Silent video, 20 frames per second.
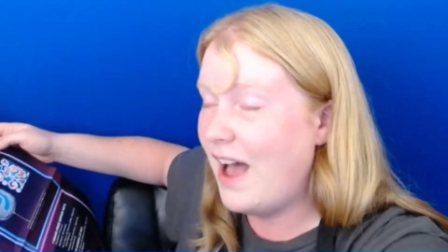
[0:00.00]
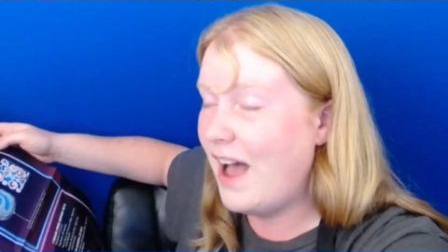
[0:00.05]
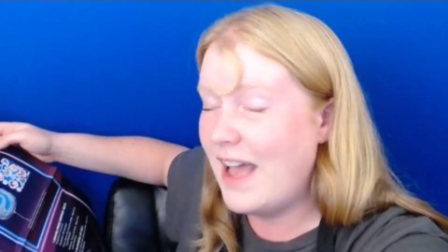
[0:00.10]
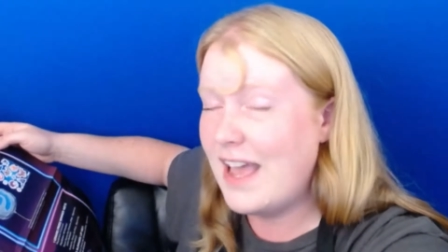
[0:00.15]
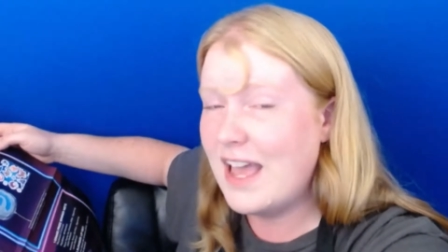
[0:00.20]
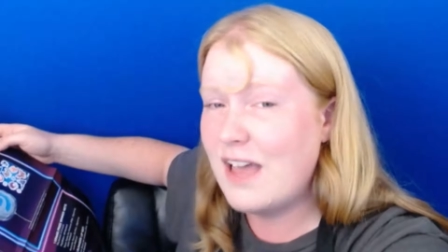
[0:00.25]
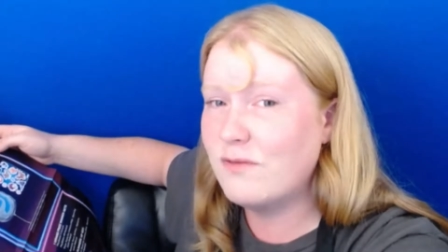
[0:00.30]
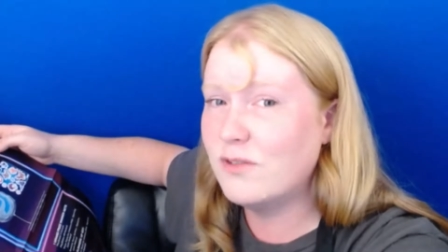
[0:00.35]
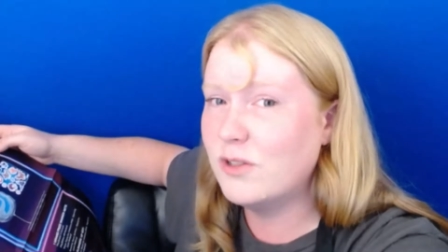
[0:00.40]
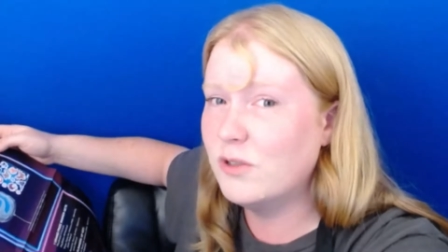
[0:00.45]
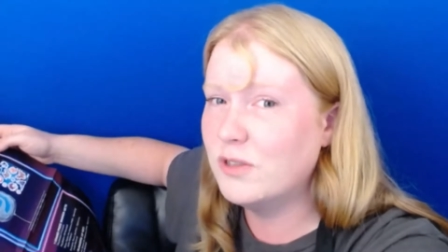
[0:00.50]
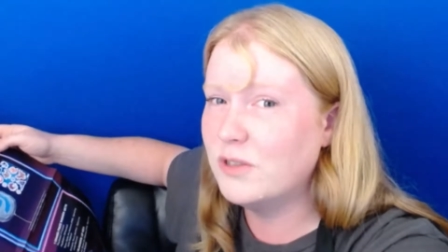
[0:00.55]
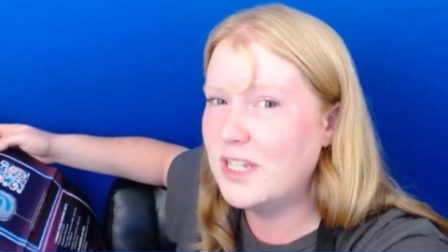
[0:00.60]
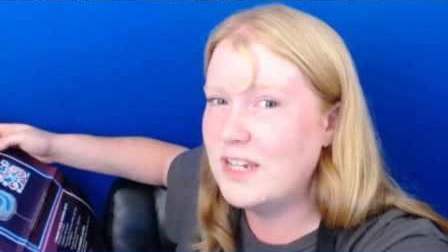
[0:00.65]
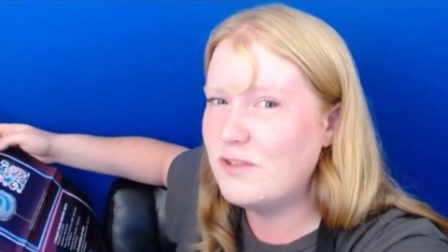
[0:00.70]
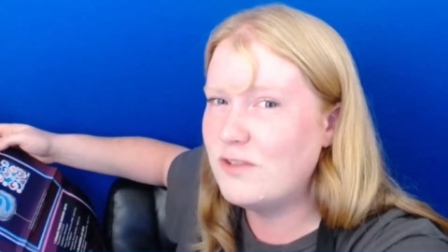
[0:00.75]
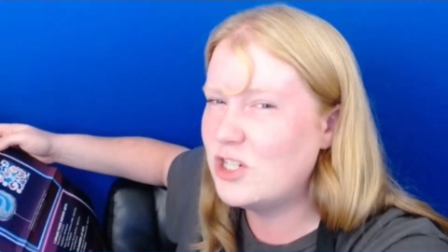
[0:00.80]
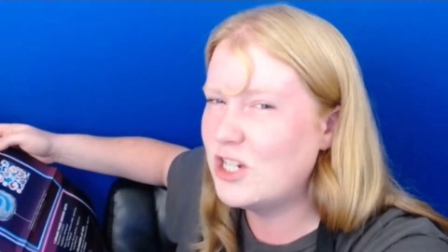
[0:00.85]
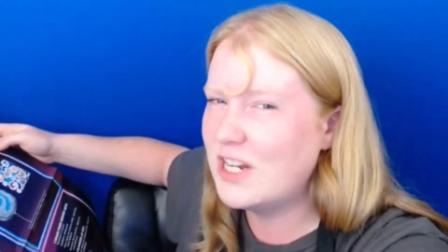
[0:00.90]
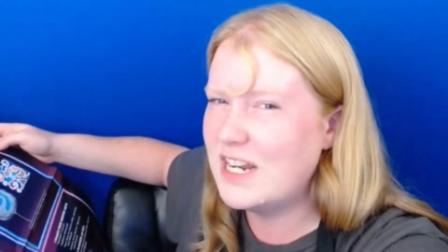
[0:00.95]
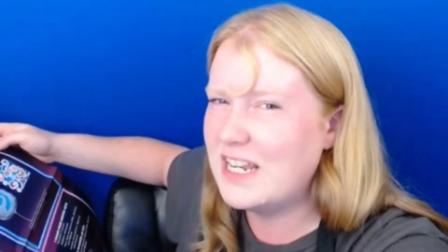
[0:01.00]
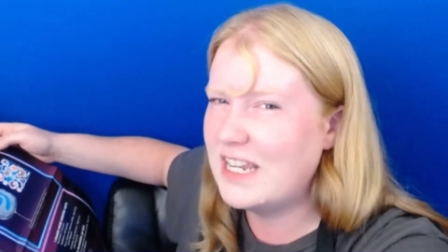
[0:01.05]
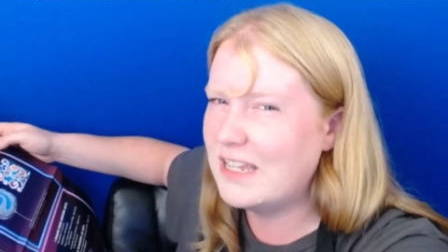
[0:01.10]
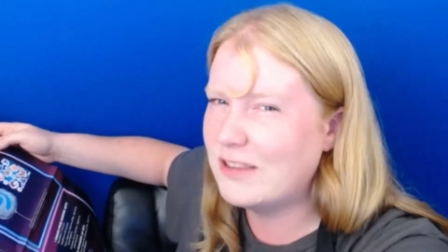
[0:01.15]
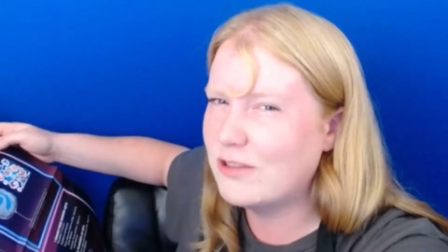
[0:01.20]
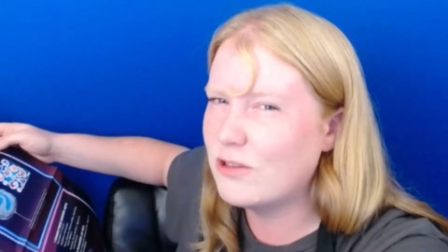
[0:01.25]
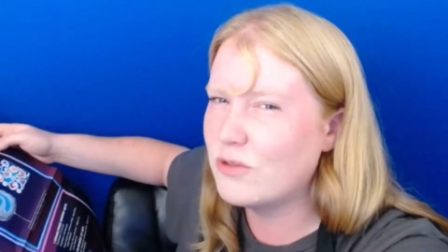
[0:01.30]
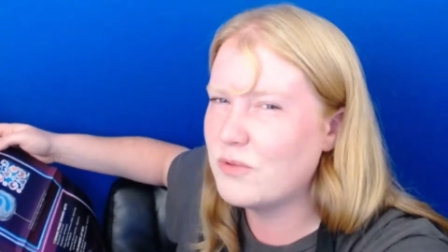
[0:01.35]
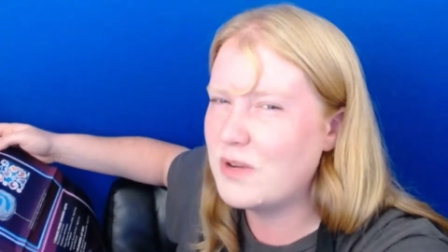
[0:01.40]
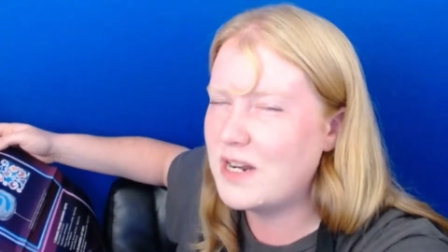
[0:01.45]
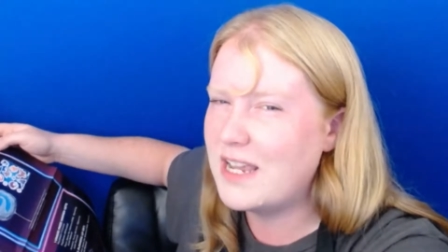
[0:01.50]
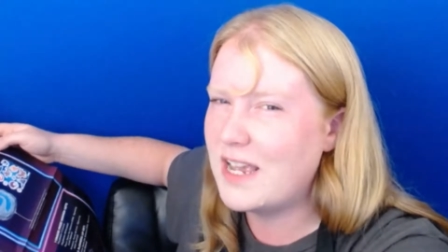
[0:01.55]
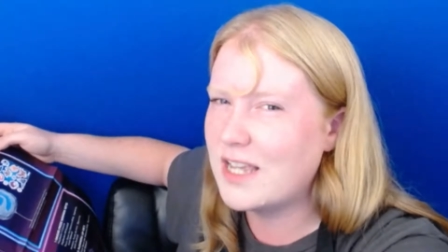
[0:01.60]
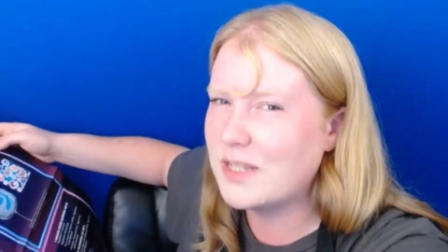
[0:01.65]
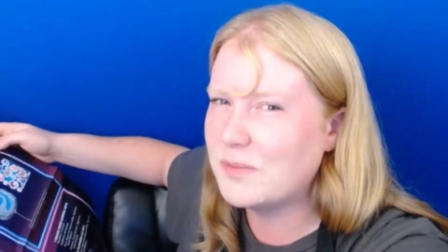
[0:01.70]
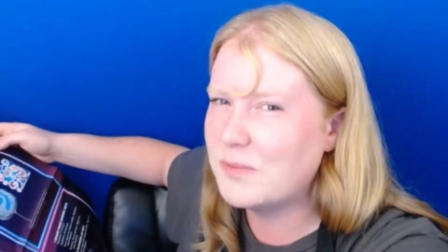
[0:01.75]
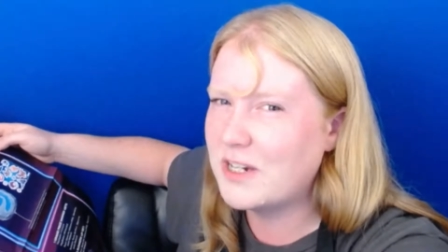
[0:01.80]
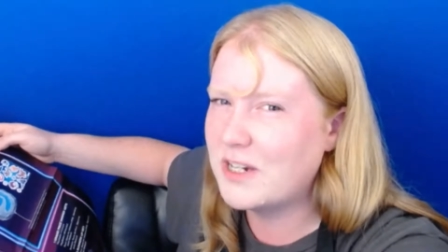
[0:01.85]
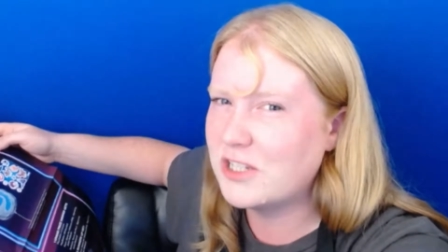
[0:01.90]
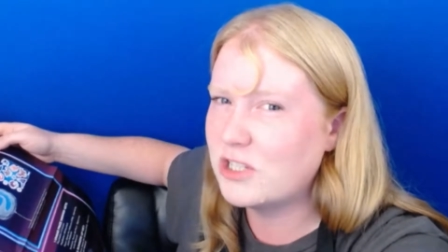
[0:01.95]
I have New Leaf. She didn't get the
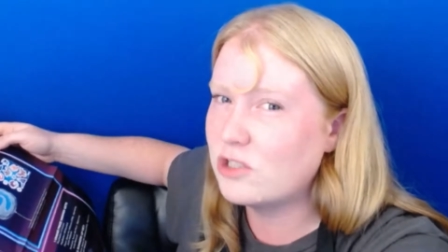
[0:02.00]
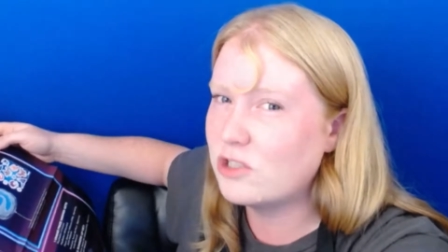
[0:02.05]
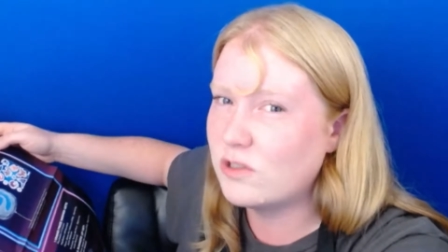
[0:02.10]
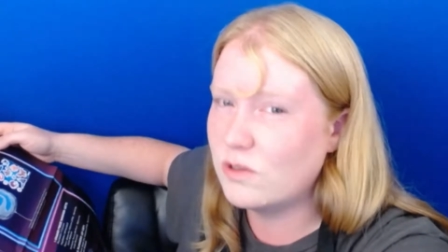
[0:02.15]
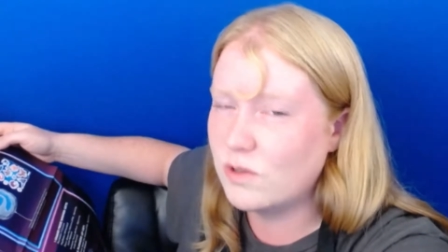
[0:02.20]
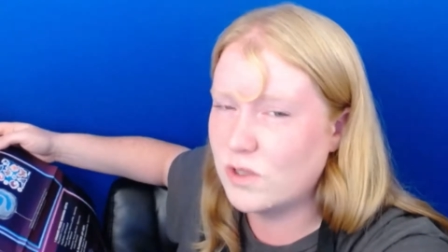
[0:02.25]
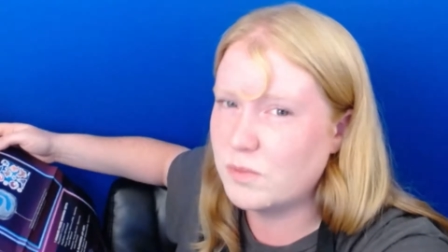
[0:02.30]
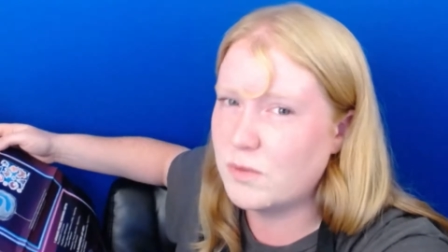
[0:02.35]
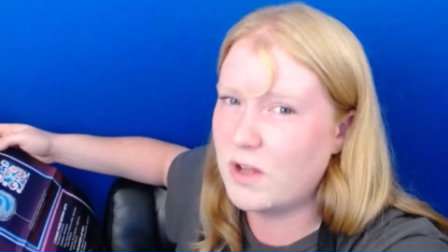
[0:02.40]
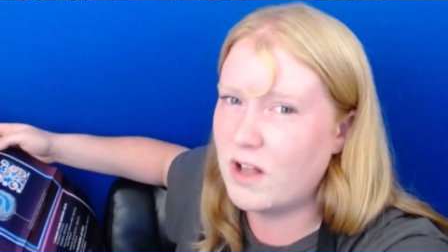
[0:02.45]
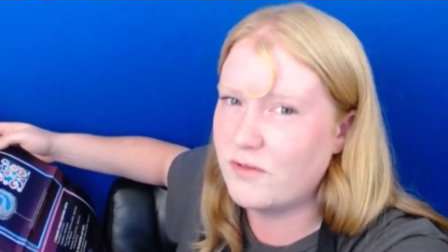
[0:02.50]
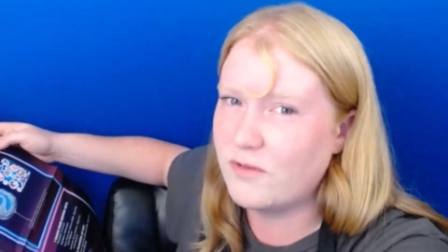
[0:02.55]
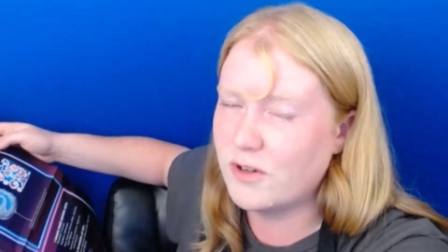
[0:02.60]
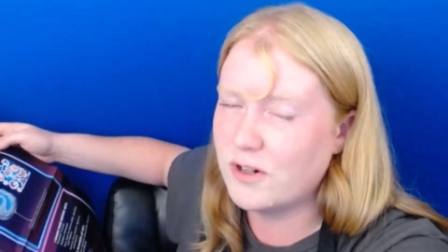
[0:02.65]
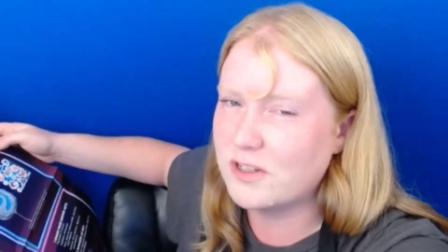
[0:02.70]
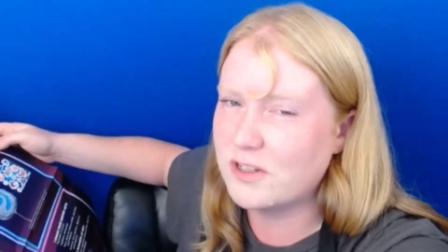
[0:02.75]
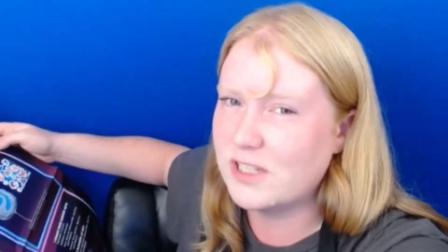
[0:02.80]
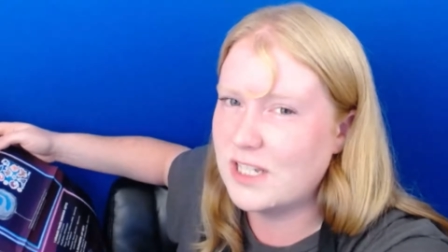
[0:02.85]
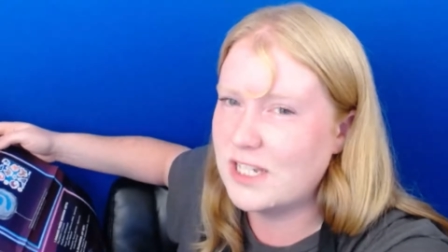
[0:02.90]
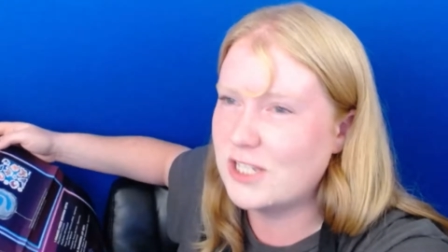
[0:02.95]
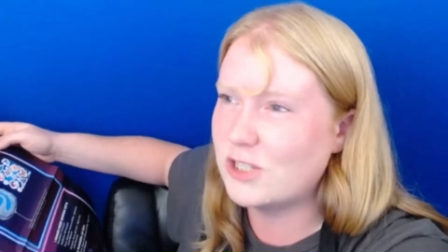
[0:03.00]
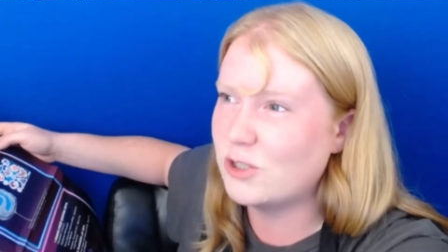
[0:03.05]
3DS because it's too small for her to see,